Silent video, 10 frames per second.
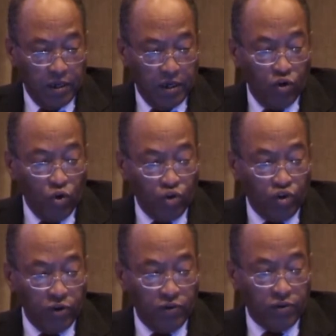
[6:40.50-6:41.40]

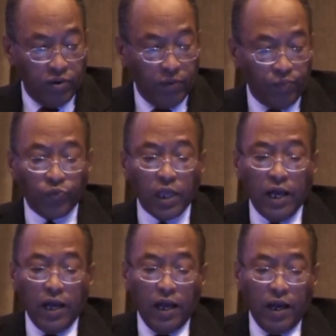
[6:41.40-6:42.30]
notions,
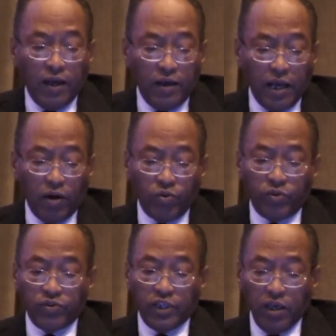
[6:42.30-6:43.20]
and now
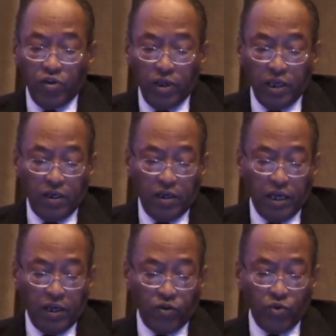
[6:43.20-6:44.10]
changing
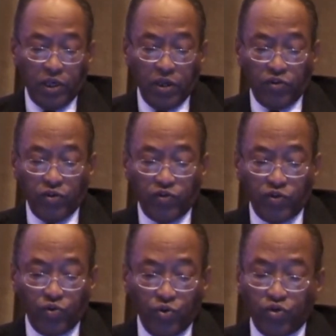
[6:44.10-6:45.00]
higher education
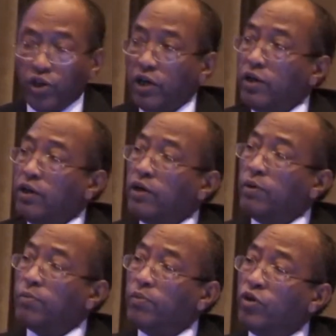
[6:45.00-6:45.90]
institution,
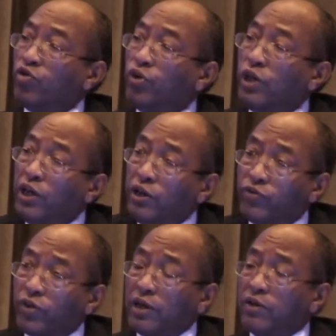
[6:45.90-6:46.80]
engineering
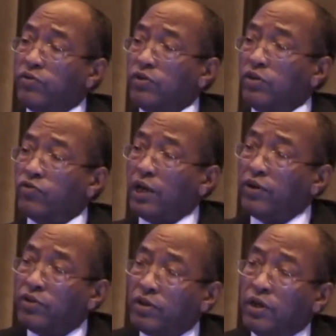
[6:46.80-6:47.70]
sciences,
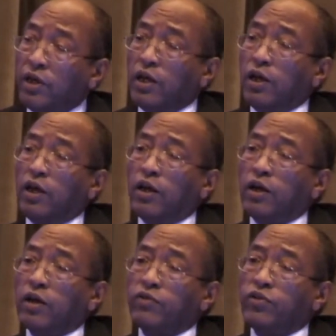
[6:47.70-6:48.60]
other
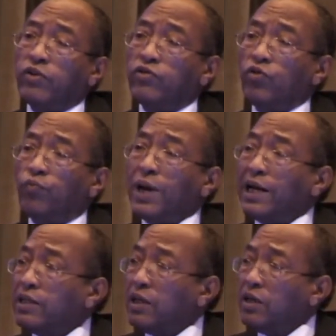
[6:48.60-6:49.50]
sciences of
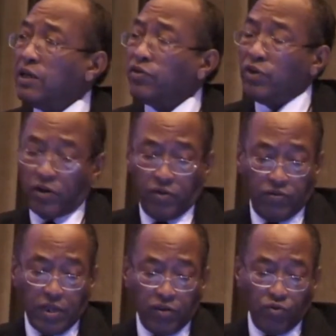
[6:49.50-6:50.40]
practical nature
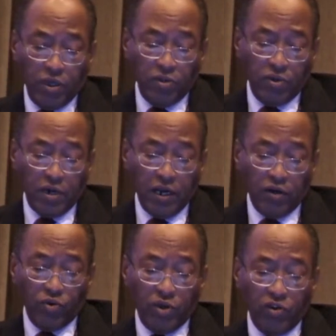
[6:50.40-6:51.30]
start to enter higher
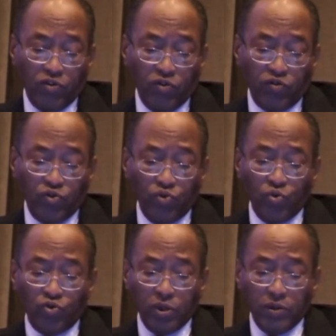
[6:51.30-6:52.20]
education
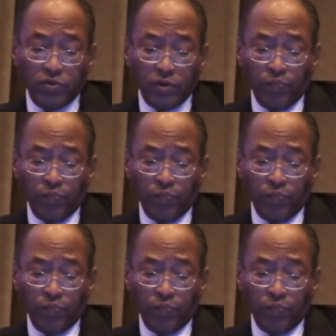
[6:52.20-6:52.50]
institutions.